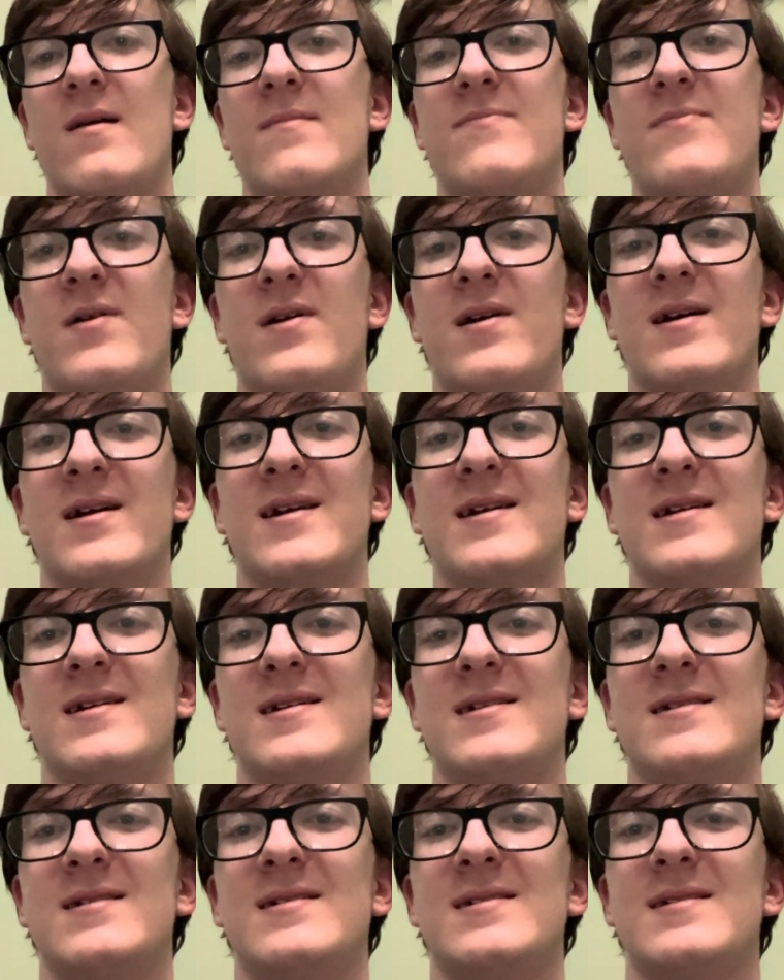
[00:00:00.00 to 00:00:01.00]
But
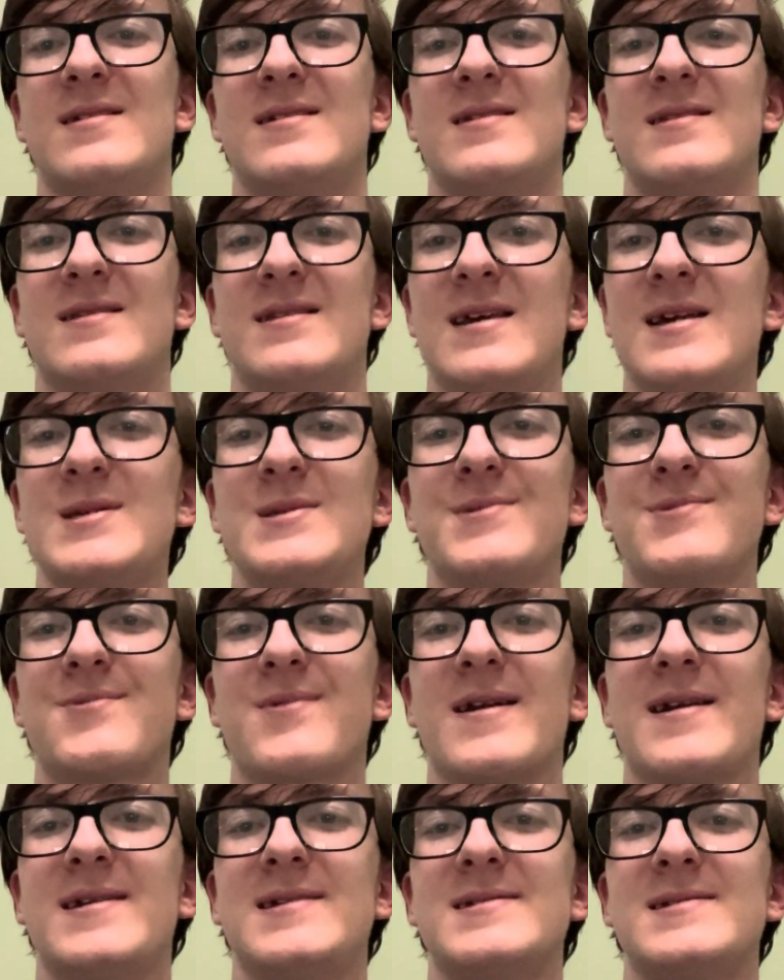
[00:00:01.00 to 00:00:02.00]
this
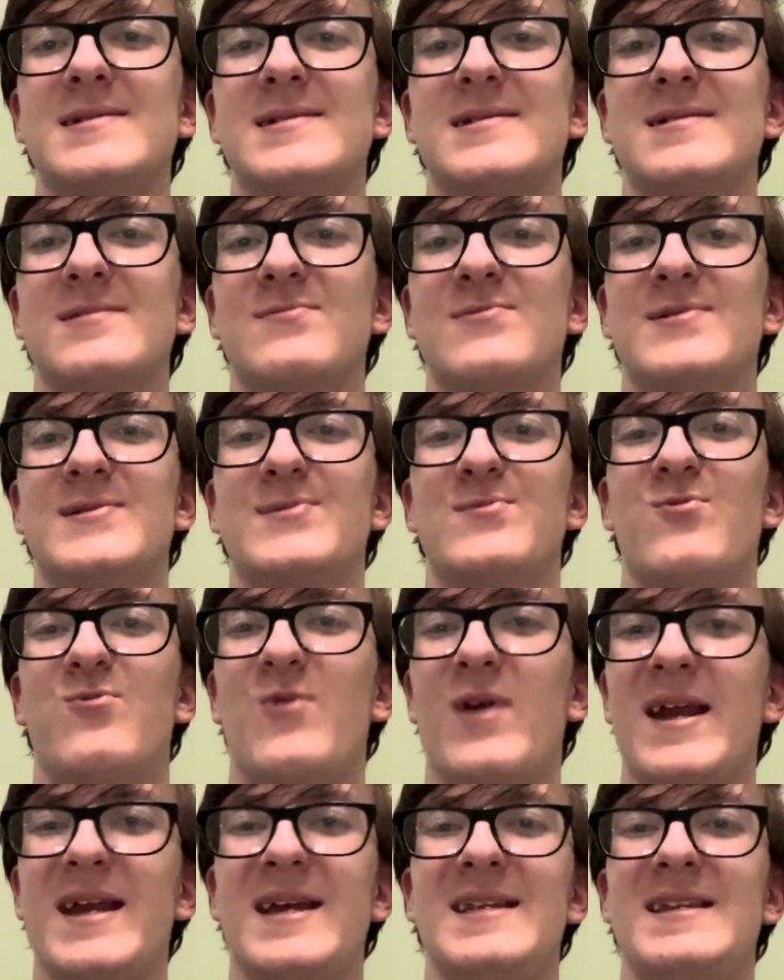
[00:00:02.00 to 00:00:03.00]
race was
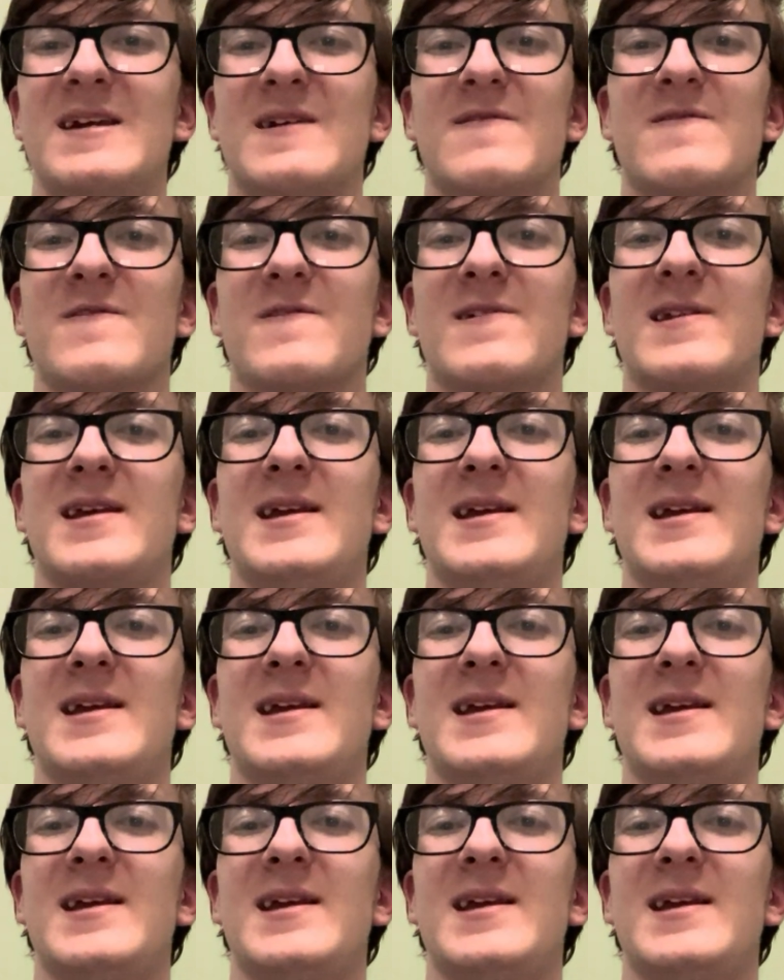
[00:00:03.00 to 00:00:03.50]
way different.